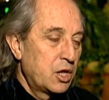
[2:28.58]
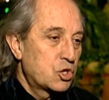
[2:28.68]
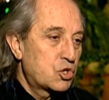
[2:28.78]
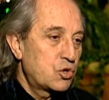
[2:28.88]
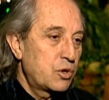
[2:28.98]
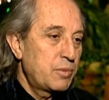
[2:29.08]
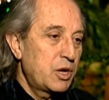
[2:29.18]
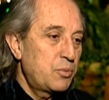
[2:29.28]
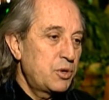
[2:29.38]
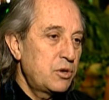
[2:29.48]
So in
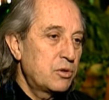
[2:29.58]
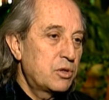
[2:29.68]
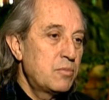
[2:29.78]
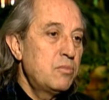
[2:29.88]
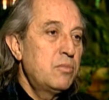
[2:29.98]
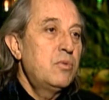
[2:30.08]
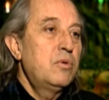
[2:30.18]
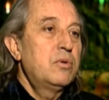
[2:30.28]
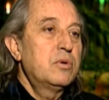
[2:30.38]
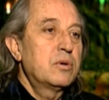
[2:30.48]
my opinion, the
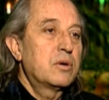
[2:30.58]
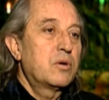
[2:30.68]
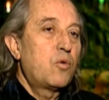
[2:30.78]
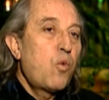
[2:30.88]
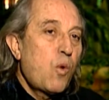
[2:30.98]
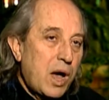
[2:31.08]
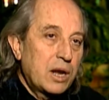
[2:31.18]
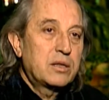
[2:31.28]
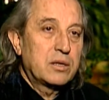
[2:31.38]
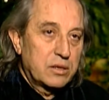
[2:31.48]
more
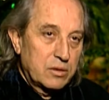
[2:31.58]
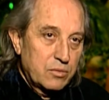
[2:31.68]
quality